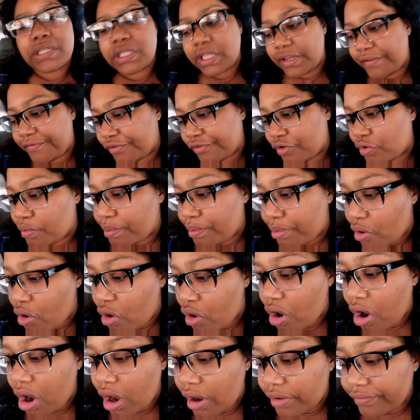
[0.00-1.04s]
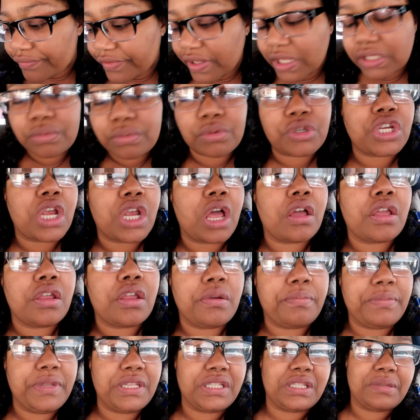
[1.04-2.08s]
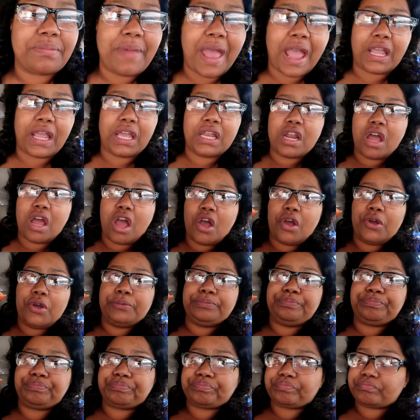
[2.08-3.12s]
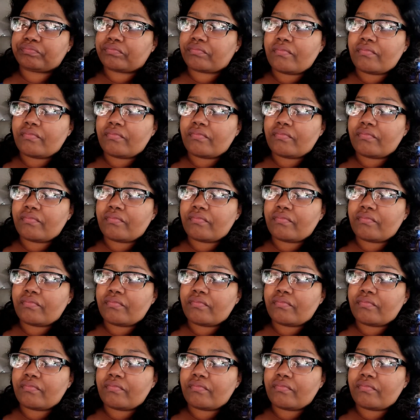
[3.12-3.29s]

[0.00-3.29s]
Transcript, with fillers: seafood boil and that's what y'all hear me smacking on